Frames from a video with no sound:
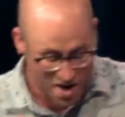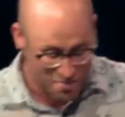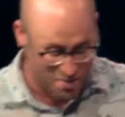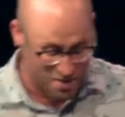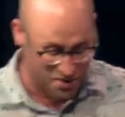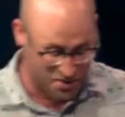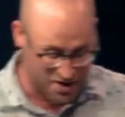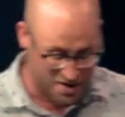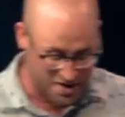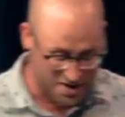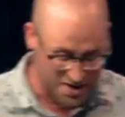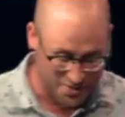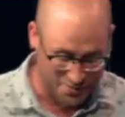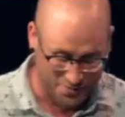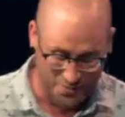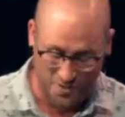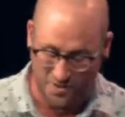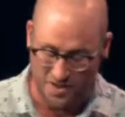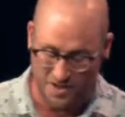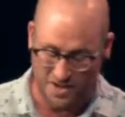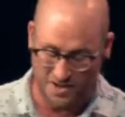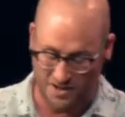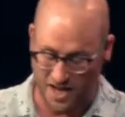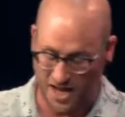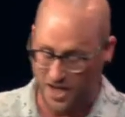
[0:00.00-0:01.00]
But this is
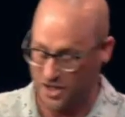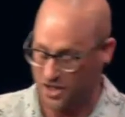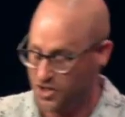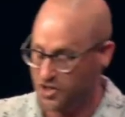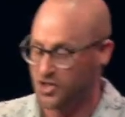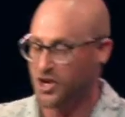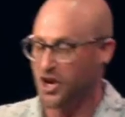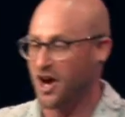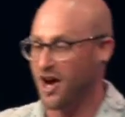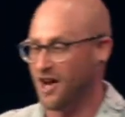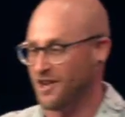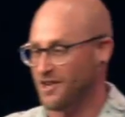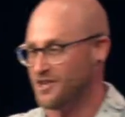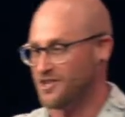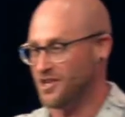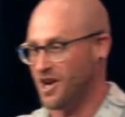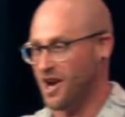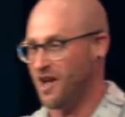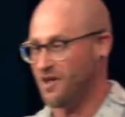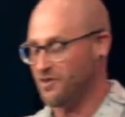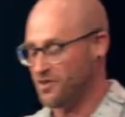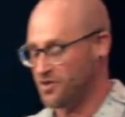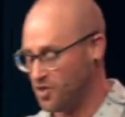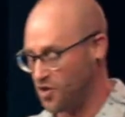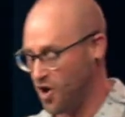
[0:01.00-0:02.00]
really like John.
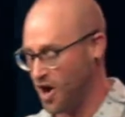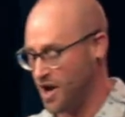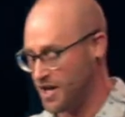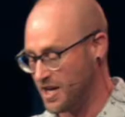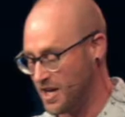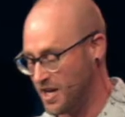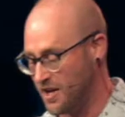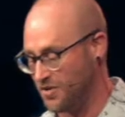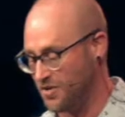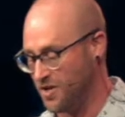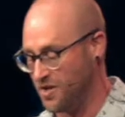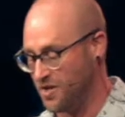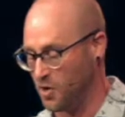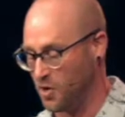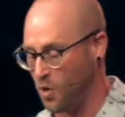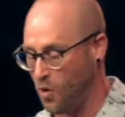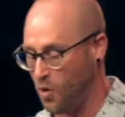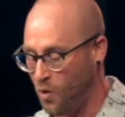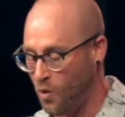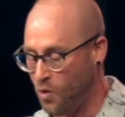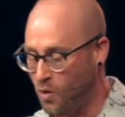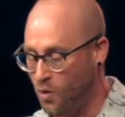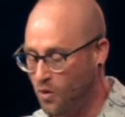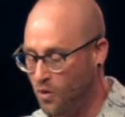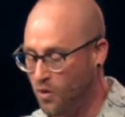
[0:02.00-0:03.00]
John's trying to get this
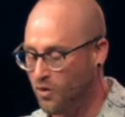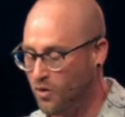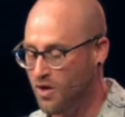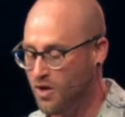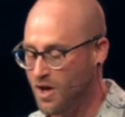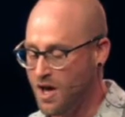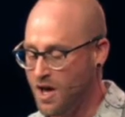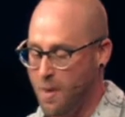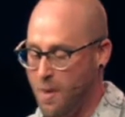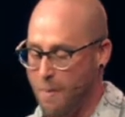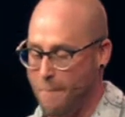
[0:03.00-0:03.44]
whole